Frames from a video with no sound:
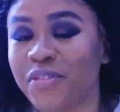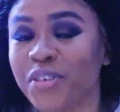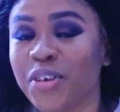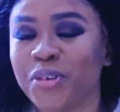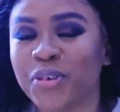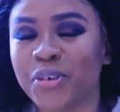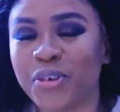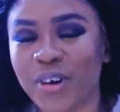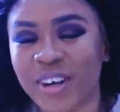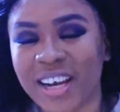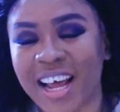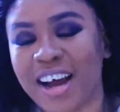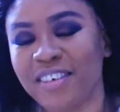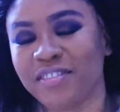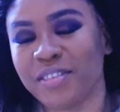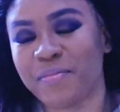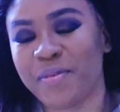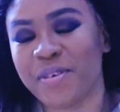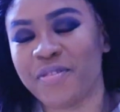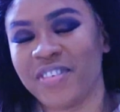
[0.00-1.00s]
you don't have
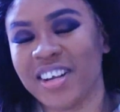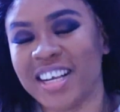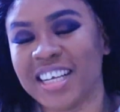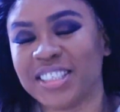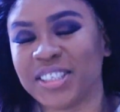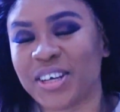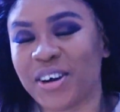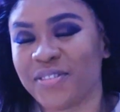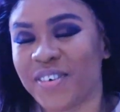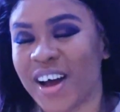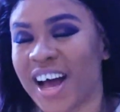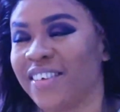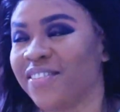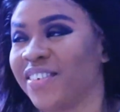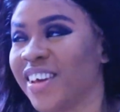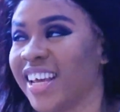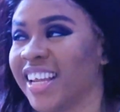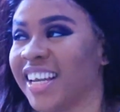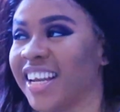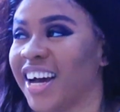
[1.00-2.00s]
the privilege of
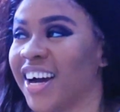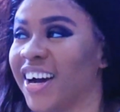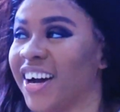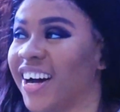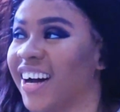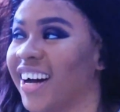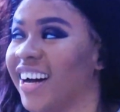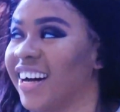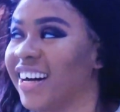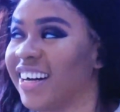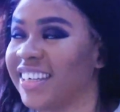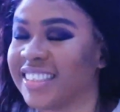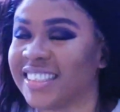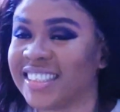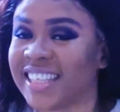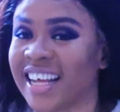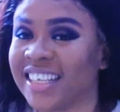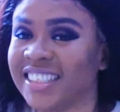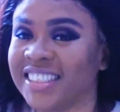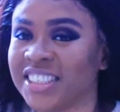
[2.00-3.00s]
having a
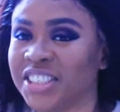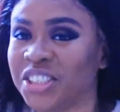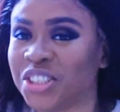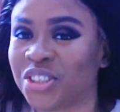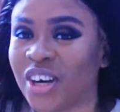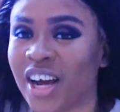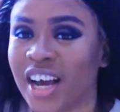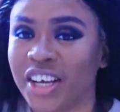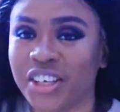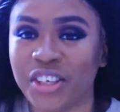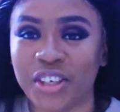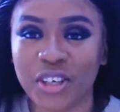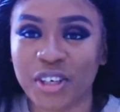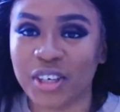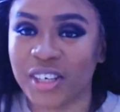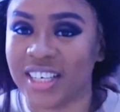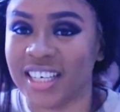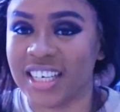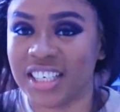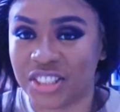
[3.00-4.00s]
standing dryer, you
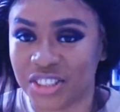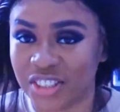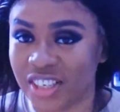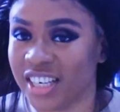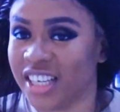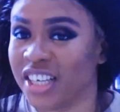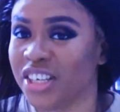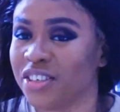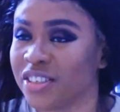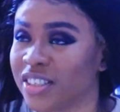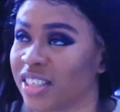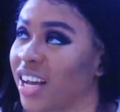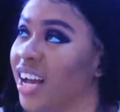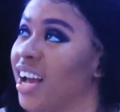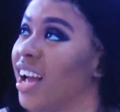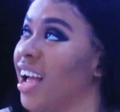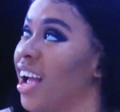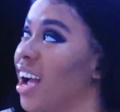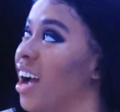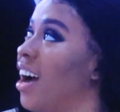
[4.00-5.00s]
could literally use
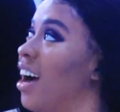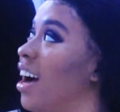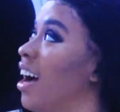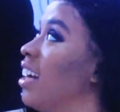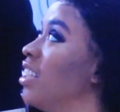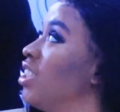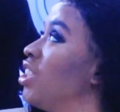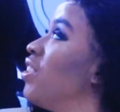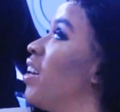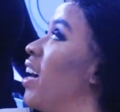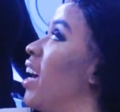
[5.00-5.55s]
a hand dryer.